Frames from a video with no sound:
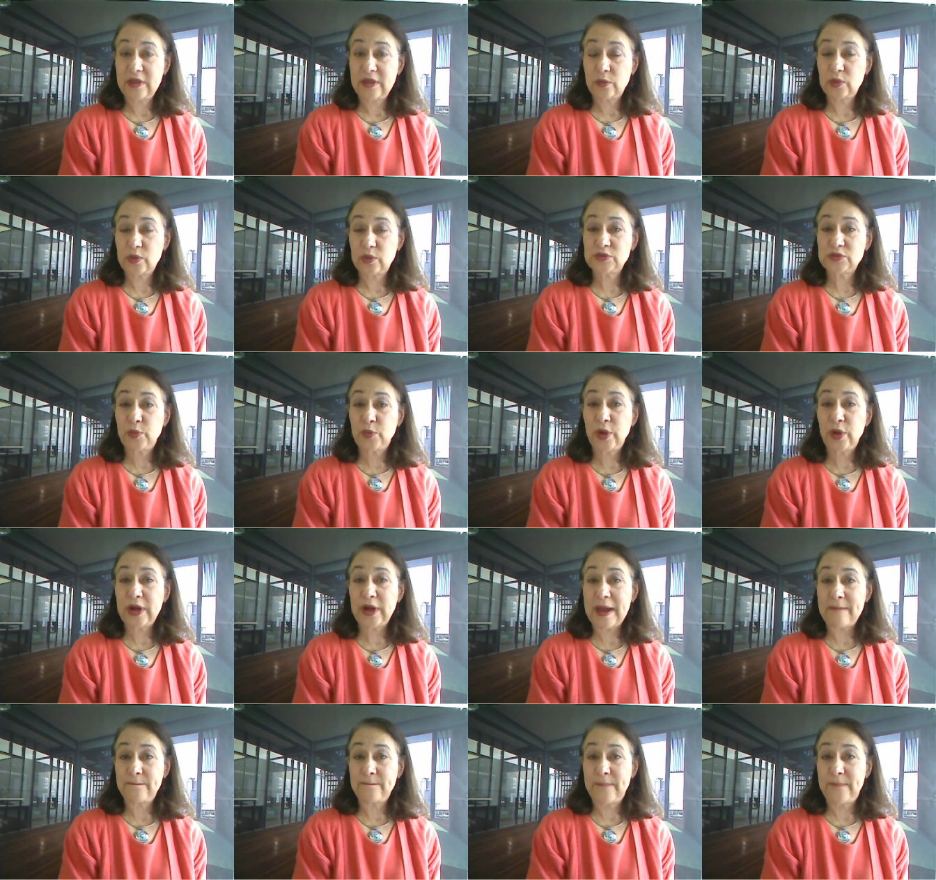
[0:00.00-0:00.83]
that was
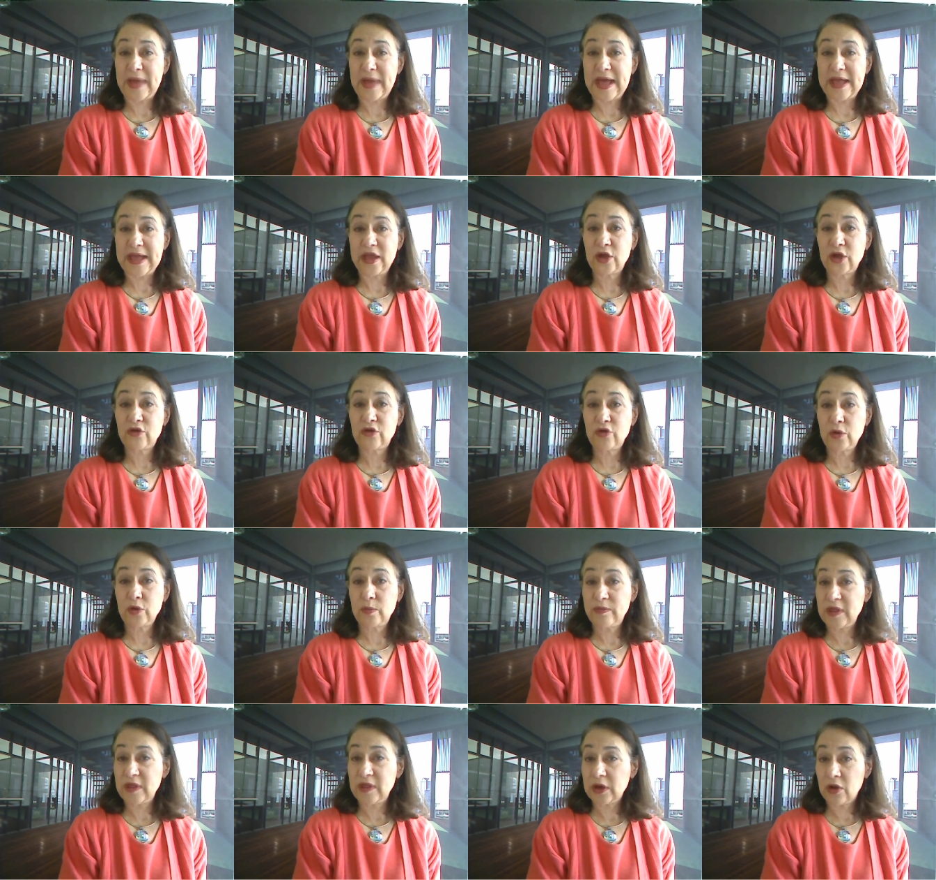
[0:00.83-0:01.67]
put up by a
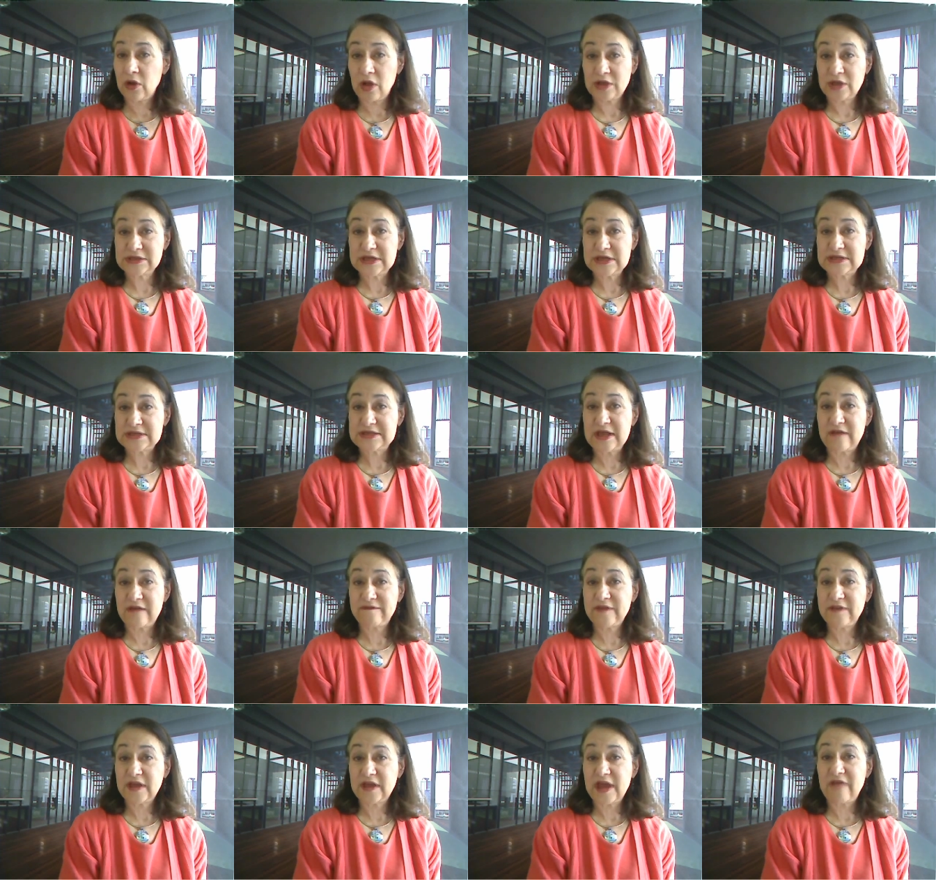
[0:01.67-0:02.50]
group that calls
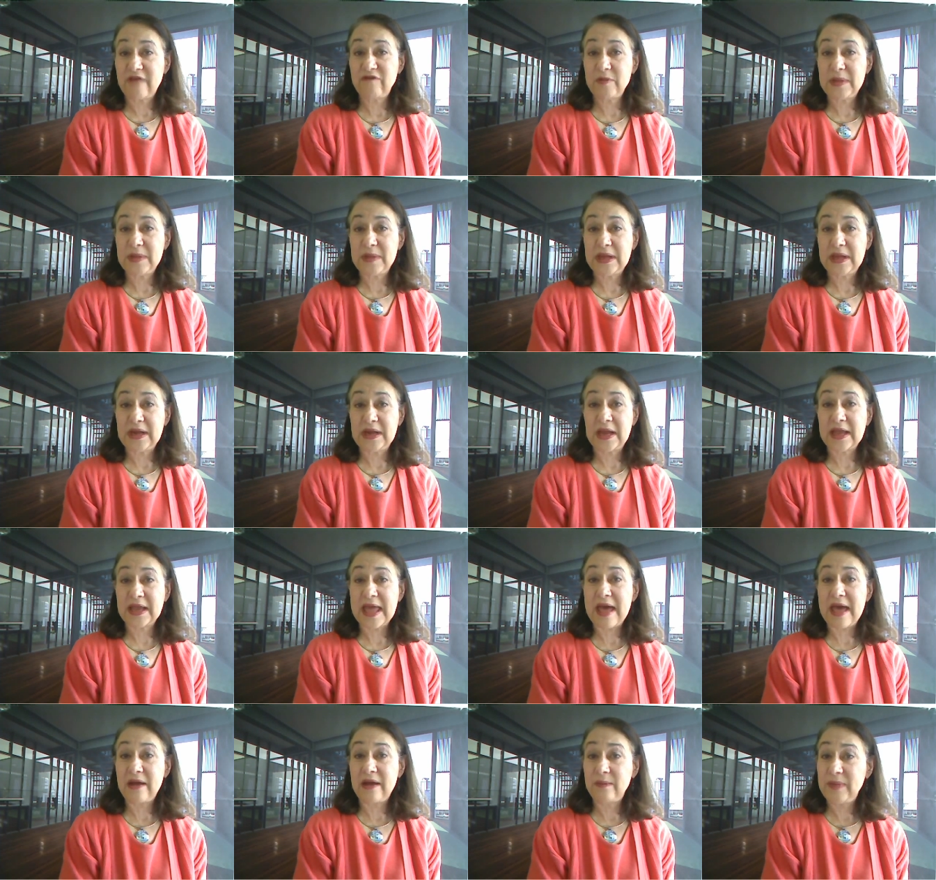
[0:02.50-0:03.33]
itself the Government
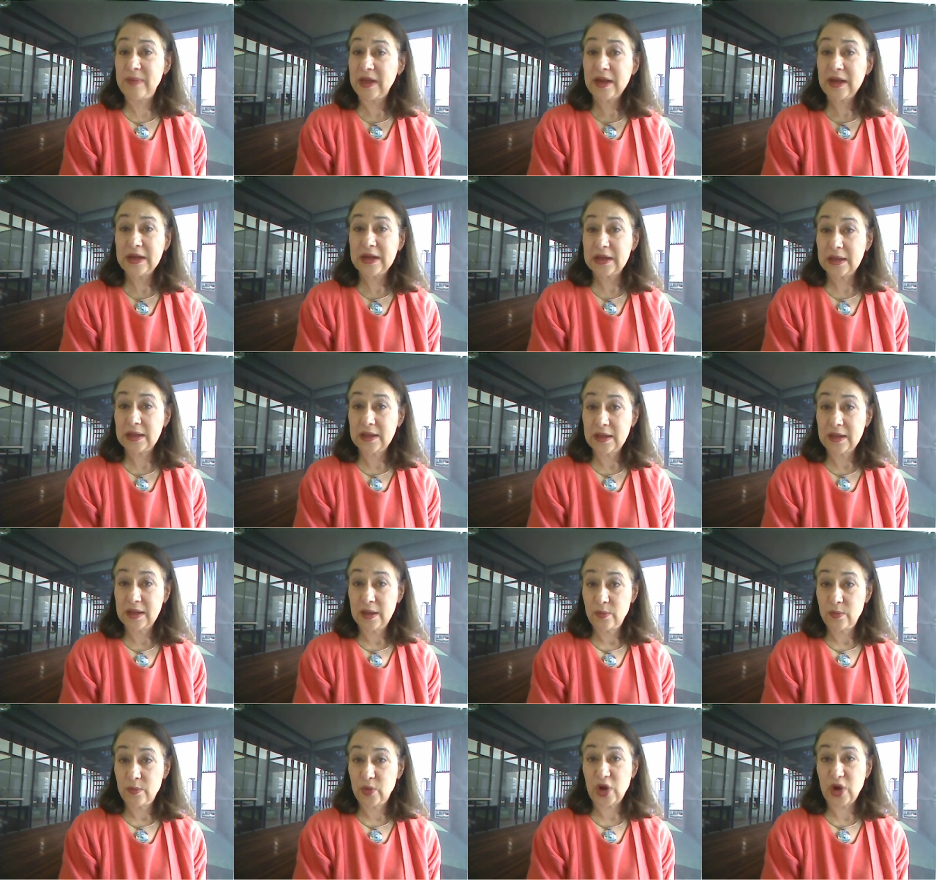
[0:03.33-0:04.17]
Accountability
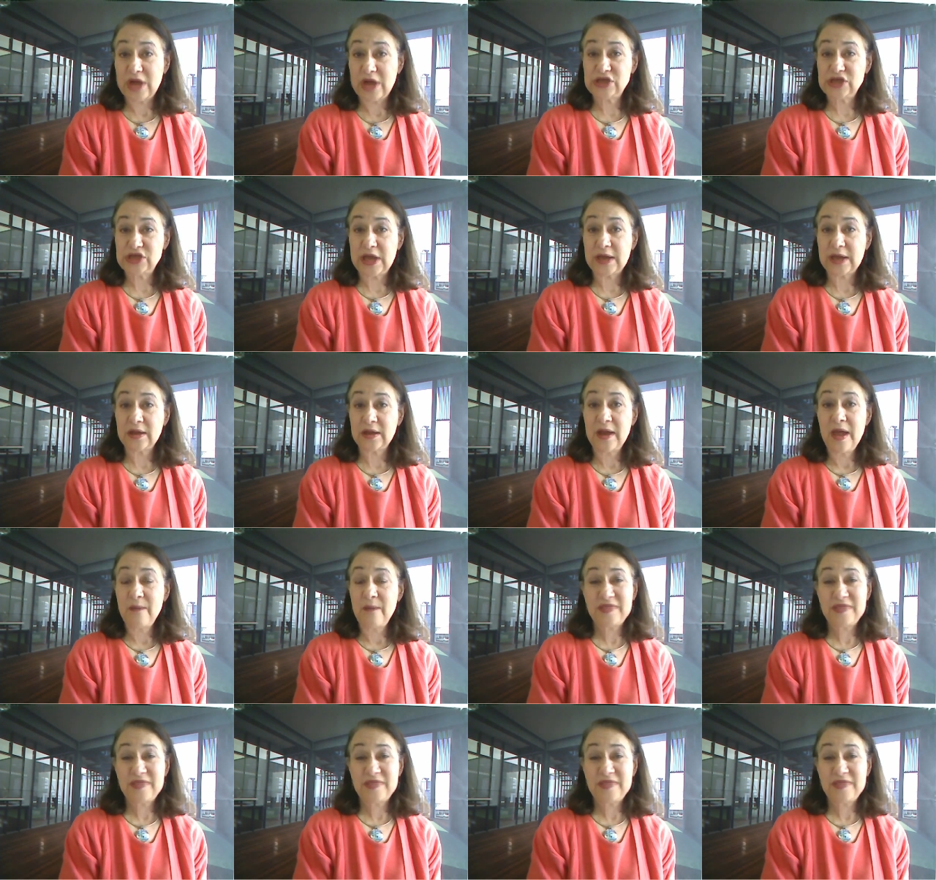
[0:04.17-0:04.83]
Project.